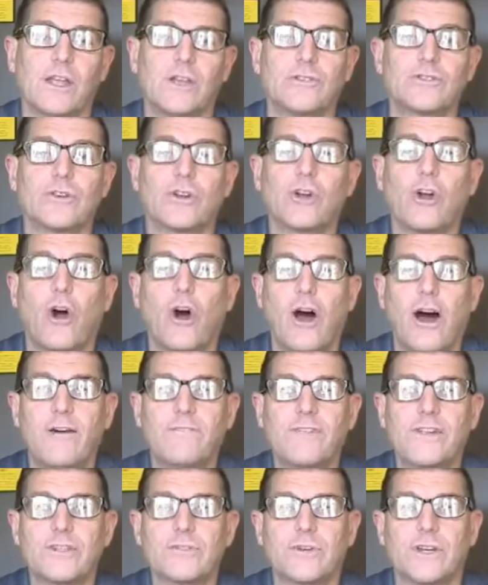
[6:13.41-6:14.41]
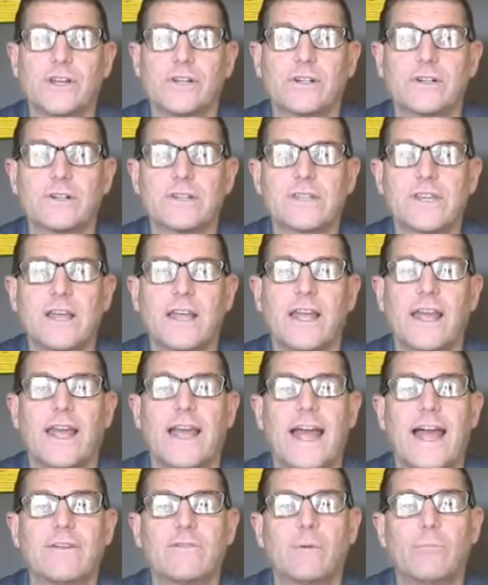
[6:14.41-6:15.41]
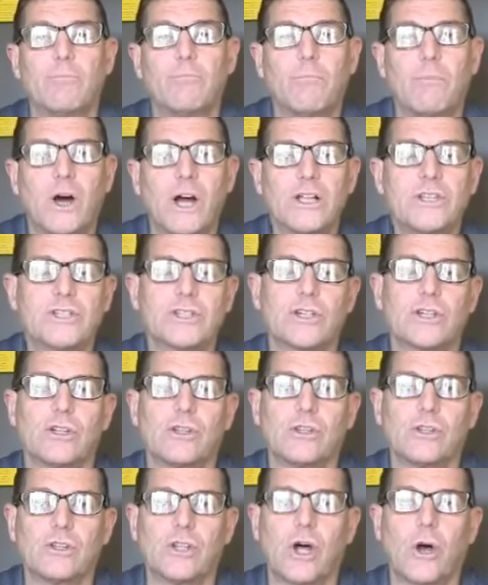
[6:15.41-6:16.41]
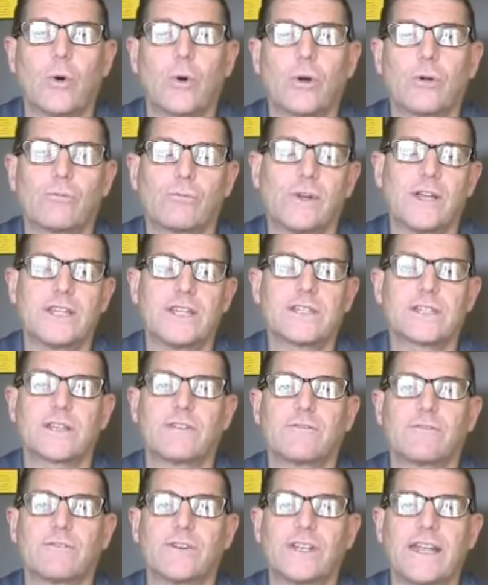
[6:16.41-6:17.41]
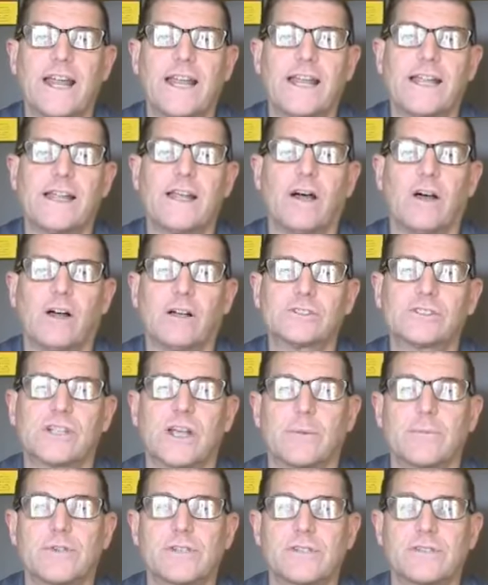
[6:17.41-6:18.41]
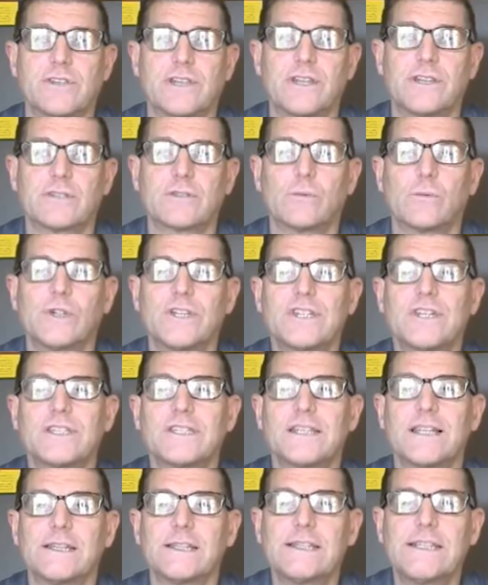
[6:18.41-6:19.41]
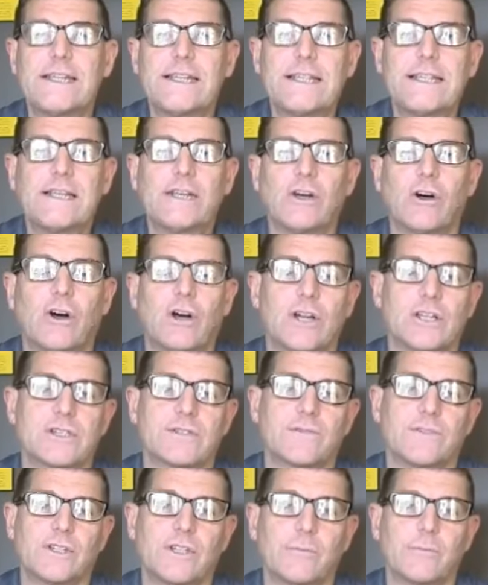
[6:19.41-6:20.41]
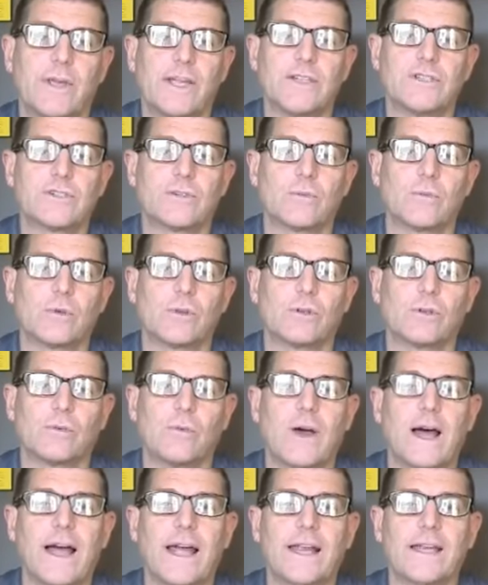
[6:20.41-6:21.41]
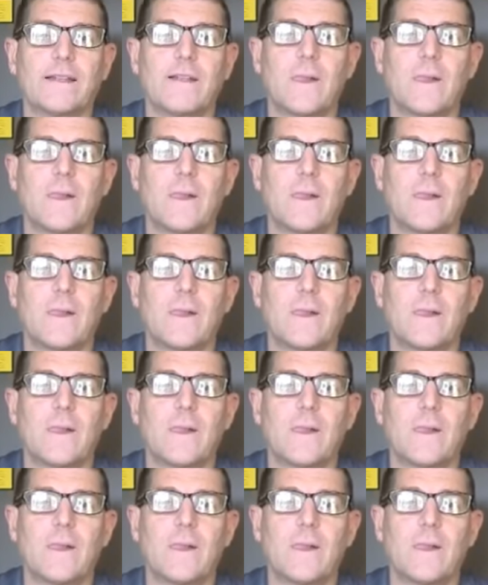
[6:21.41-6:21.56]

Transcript: So coffee drinkers have a much lower risk for getting Alzheimer's disease, which is the leading cause for dementia worldwide.